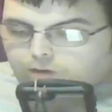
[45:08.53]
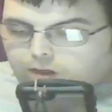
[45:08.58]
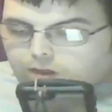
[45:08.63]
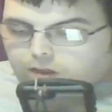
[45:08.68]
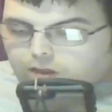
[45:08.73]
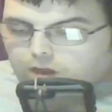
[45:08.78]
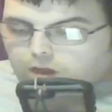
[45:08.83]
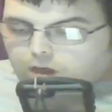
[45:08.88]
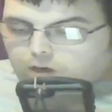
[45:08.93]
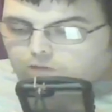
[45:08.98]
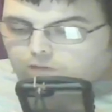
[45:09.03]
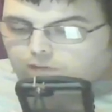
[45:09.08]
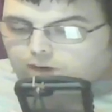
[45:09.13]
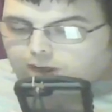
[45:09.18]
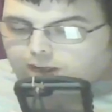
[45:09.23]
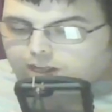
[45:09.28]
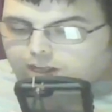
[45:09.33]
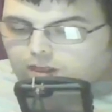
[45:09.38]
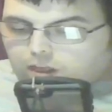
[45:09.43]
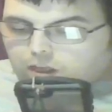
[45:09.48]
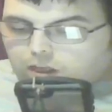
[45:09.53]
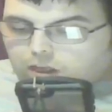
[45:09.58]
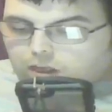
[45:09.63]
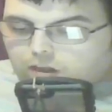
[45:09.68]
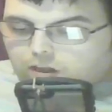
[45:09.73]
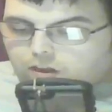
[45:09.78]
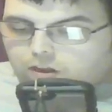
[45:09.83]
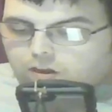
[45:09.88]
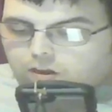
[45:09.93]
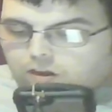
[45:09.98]
herself later
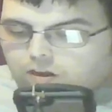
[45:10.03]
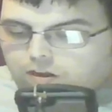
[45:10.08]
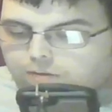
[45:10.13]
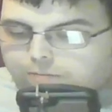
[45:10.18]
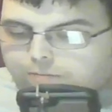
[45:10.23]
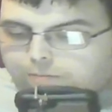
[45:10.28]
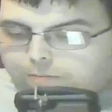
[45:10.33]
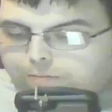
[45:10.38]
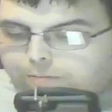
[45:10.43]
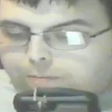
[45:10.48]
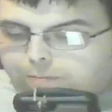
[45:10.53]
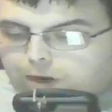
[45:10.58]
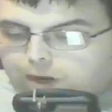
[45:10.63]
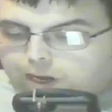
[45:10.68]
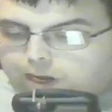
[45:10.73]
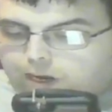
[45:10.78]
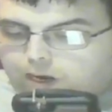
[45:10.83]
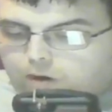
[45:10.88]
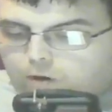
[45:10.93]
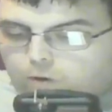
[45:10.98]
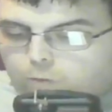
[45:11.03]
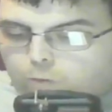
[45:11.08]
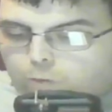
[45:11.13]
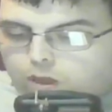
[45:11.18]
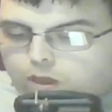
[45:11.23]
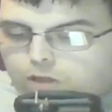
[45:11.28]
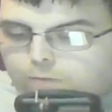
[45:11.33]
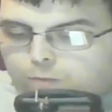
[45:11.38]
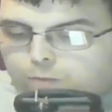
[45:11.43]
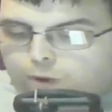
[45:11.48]
by not
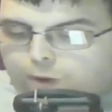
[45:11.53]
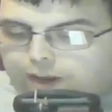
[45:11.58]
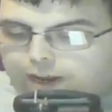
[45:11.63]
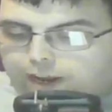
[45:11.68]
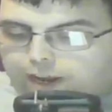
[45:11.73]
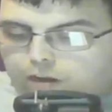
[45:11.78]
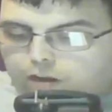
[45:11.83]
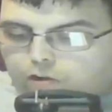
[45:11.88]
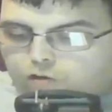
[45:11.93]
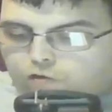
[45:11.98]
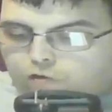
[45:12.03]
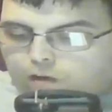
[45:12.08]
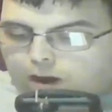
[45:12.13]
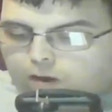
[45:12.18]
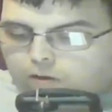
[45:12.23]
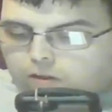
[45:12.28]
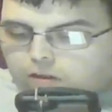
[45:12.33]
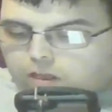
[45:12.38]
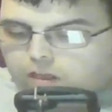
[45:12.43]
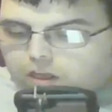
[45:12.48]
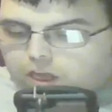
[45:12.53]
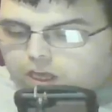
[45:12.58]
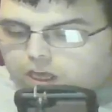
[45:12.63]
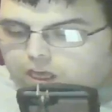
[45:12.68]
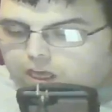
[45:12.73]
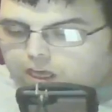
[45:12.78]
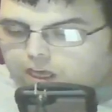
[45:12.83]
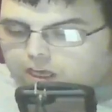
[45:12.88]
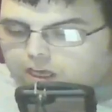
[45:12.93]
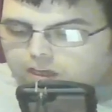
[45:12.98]
whispering in Strauss's
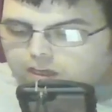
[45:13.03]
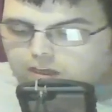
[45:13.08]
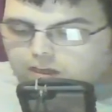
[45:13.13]
ear,